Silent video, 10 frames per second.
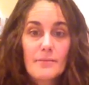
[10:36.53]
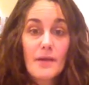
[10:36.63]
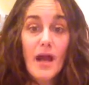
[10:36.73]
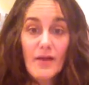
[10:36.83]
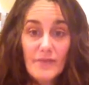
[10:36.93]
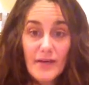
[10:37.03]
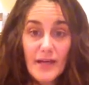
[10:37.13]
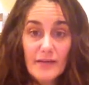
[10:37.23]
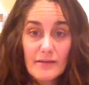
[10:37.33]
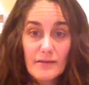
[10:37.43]

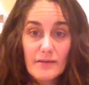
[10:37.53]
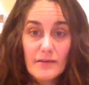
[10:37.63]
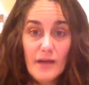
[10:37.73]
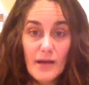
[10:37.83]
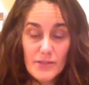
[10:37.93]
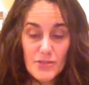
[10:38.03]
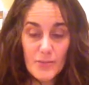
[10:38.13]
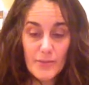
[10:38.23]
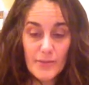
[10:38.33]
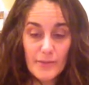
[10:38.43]
confident,
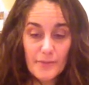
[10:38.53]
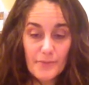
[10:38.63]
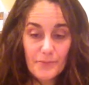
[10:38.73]
knowledgeable.